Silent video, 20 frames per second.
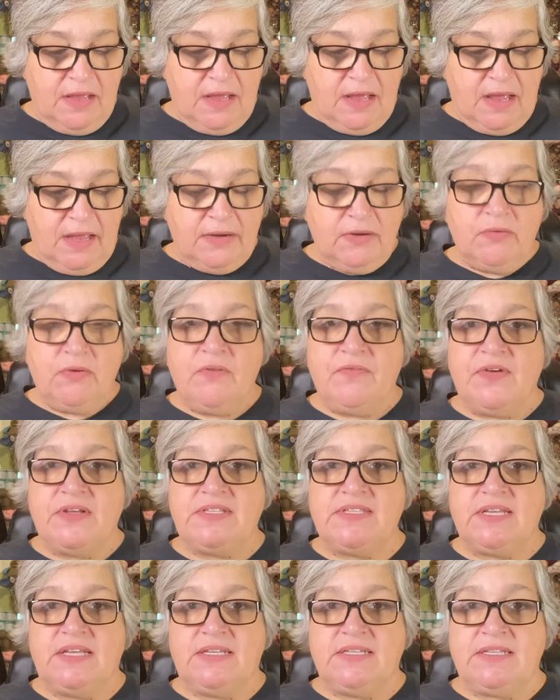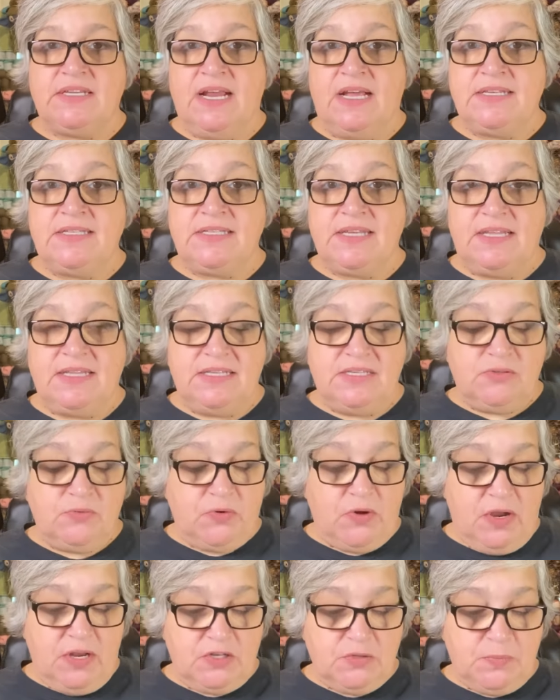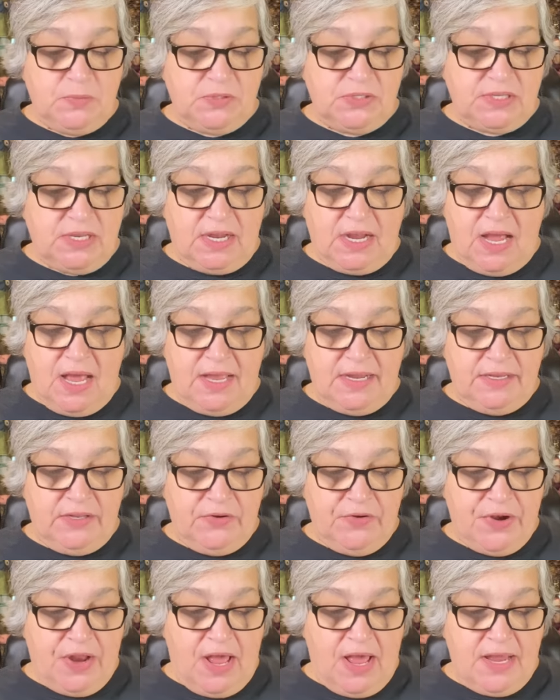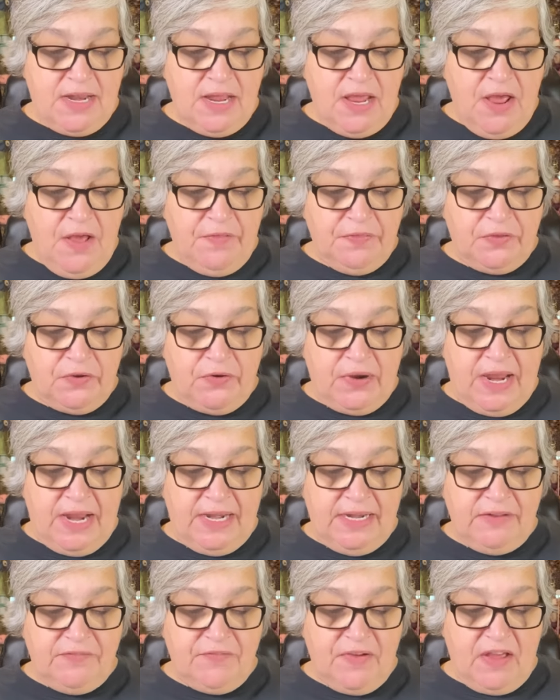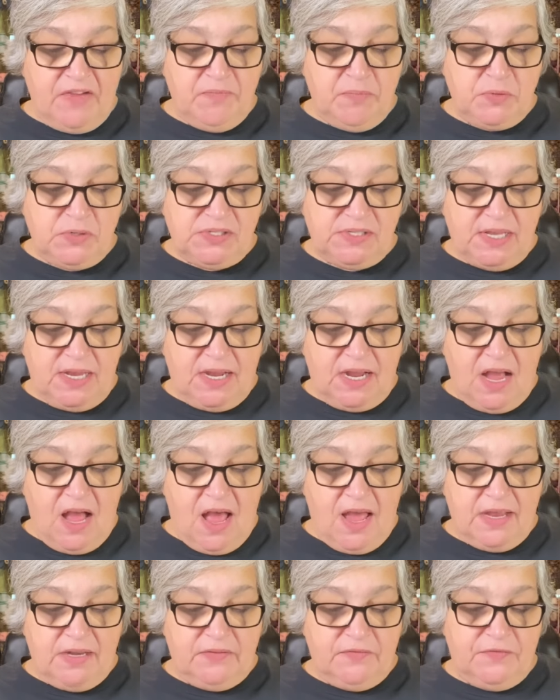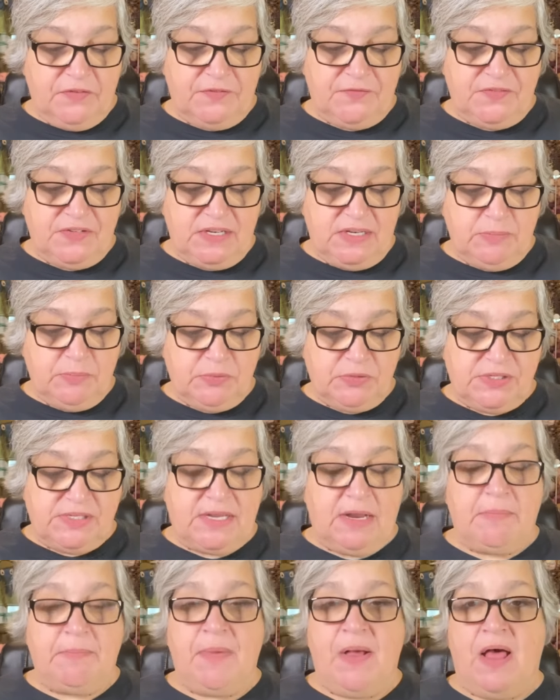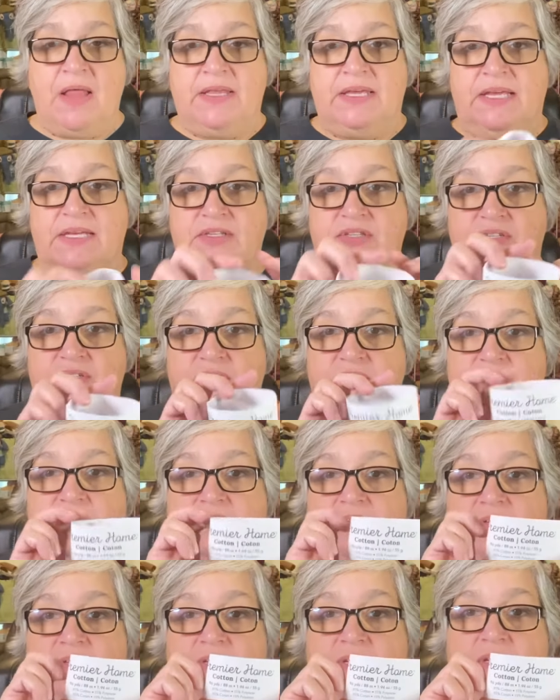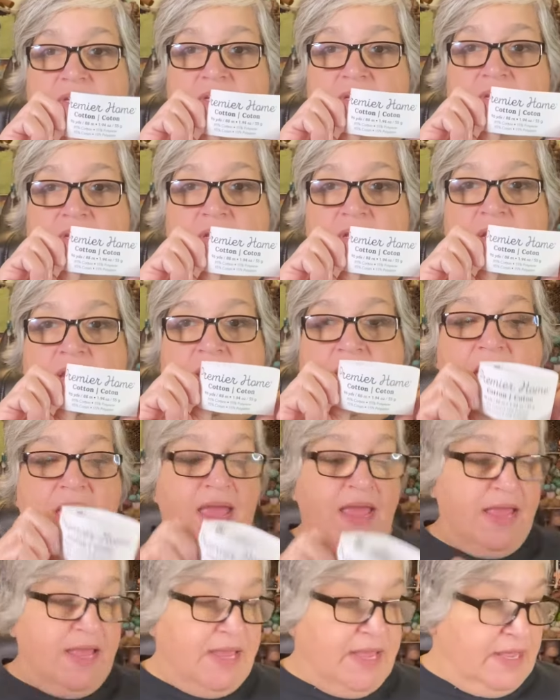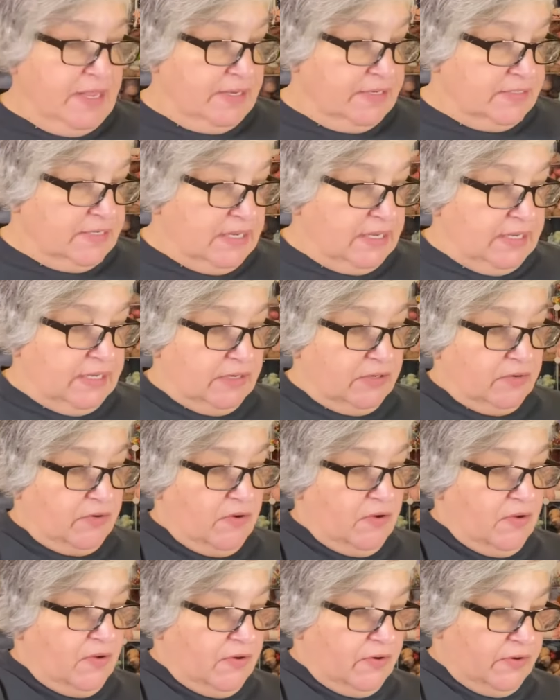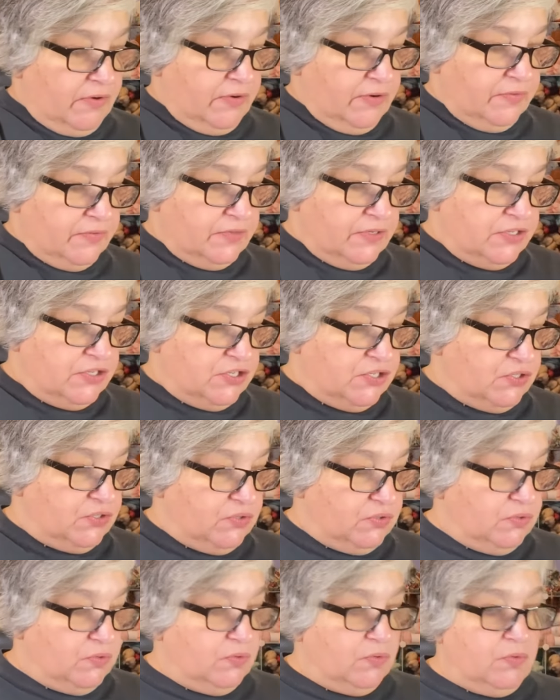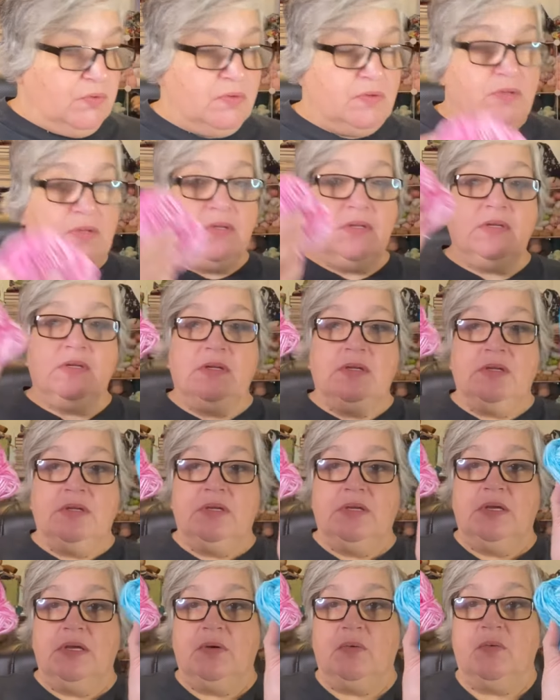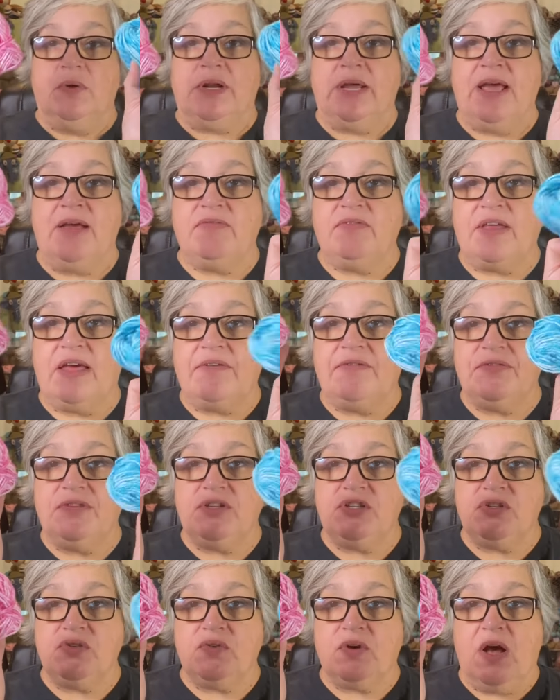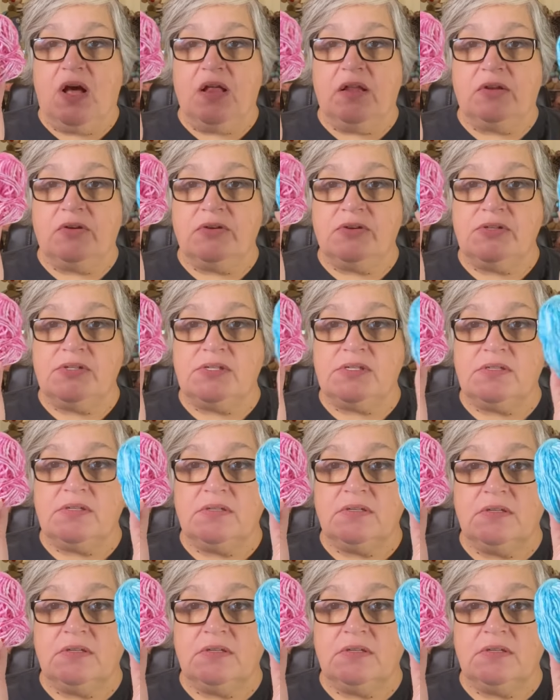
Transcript: I don't know if I said, did I say these were 100% cotton? They're not. They're 85% cotton, 15% polyester. And here are the two, what I have left, the 2 colors.